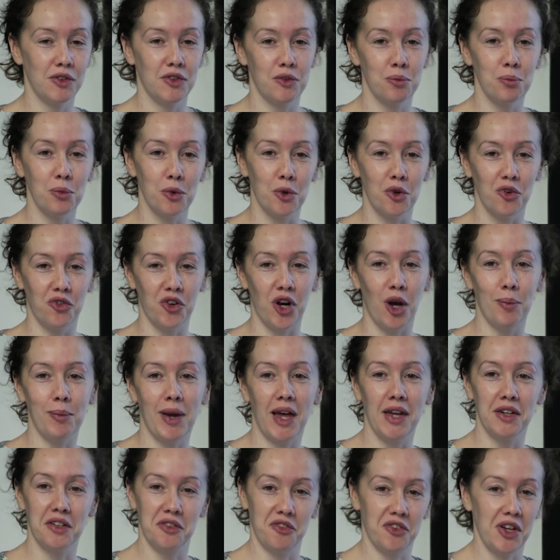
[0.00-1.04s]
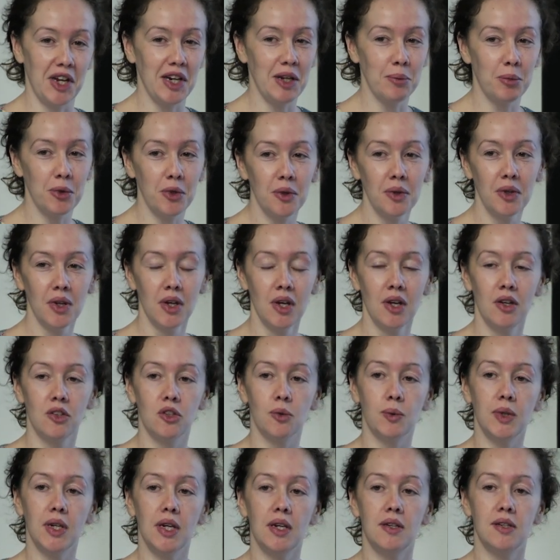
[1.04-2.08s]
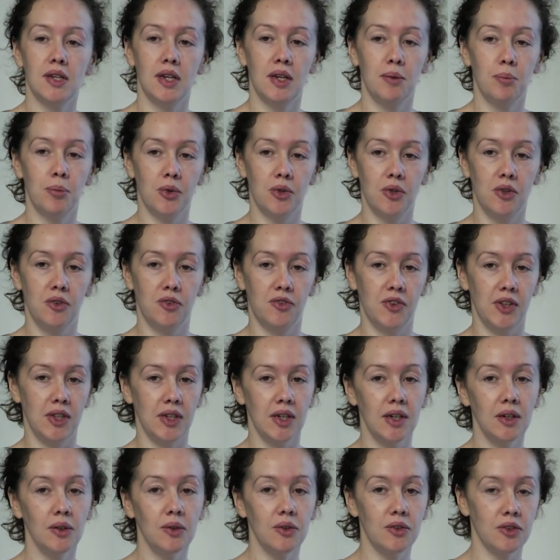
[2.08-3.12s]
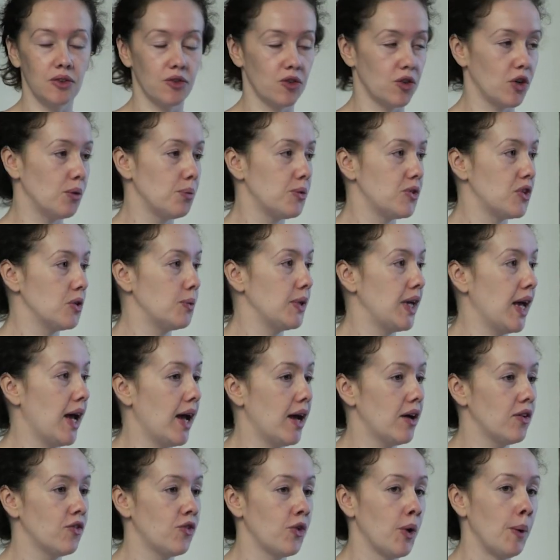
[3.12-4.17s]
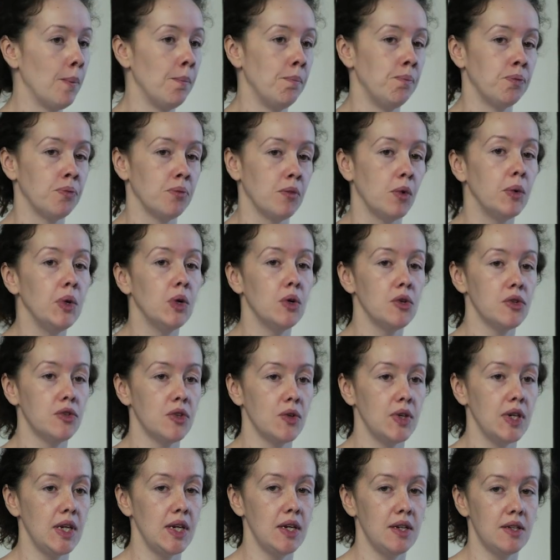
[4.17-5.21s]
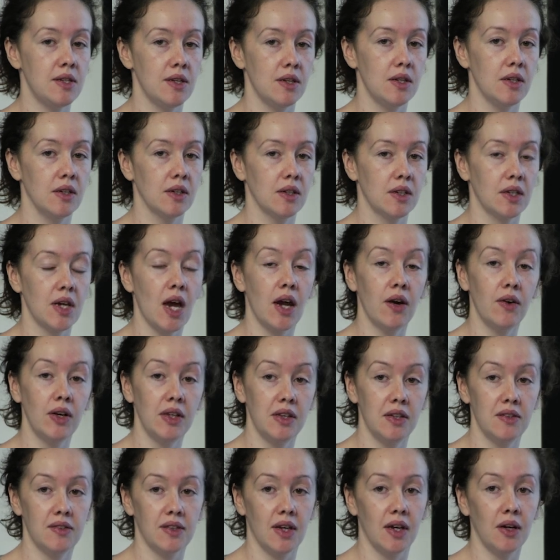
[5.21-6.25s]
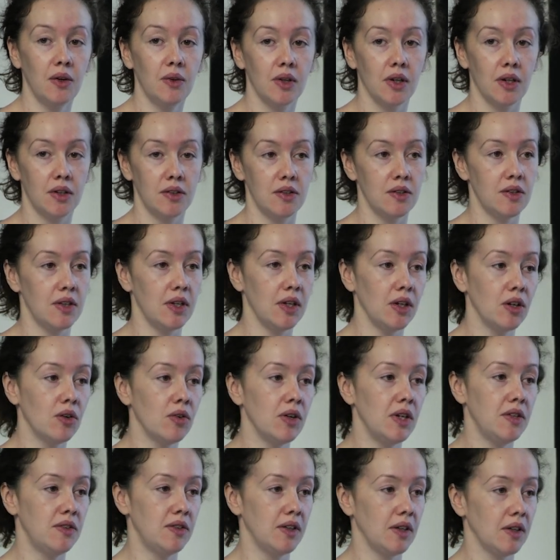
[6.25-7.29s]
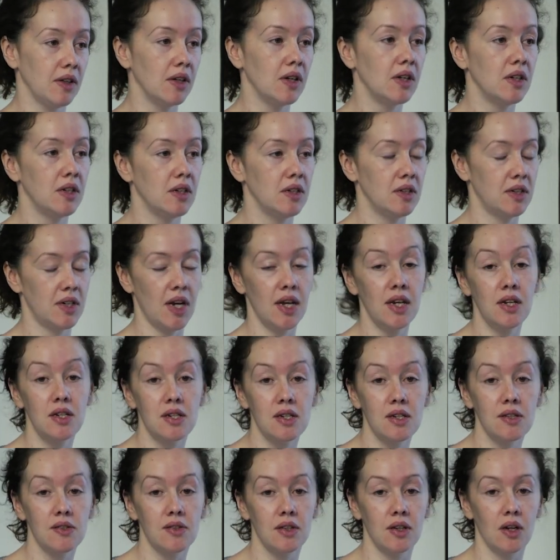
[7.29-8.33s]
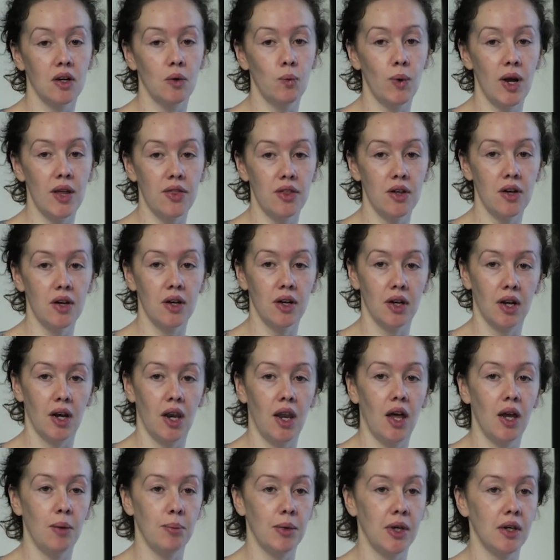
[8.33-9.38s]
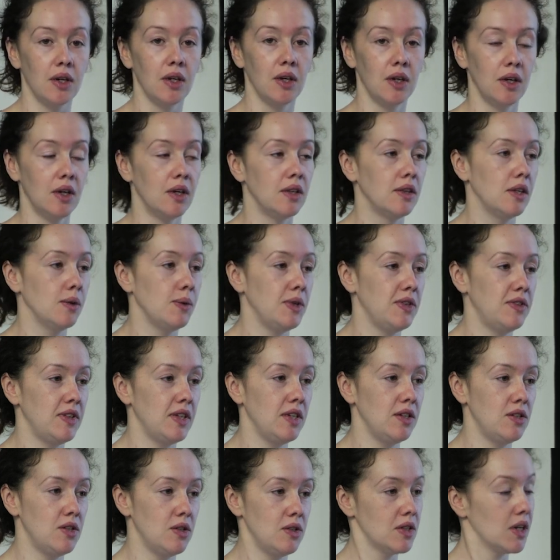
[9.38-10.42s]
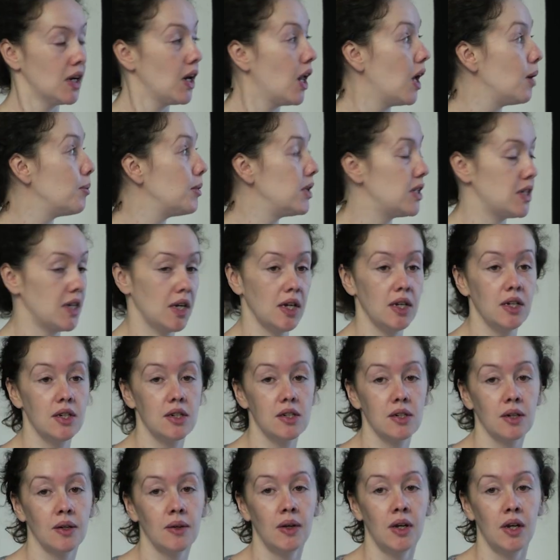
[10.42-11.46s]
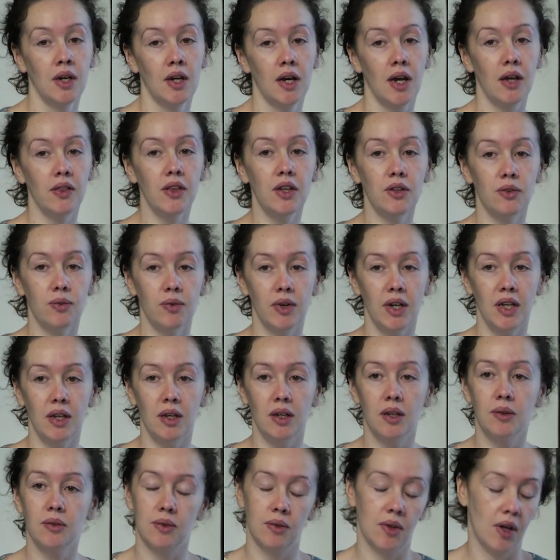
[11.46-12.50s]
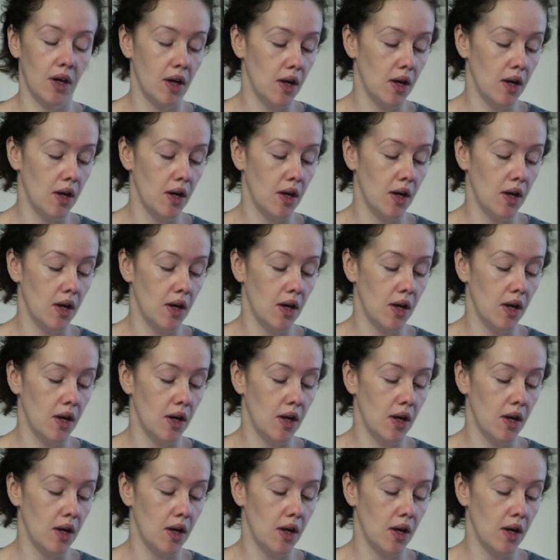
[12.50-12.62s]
isn't more farmland available, so we need to improve the yields of crops that we have. But we also need to carry this out under the increasing changes in our weather and climate that we see due to climate change. And this really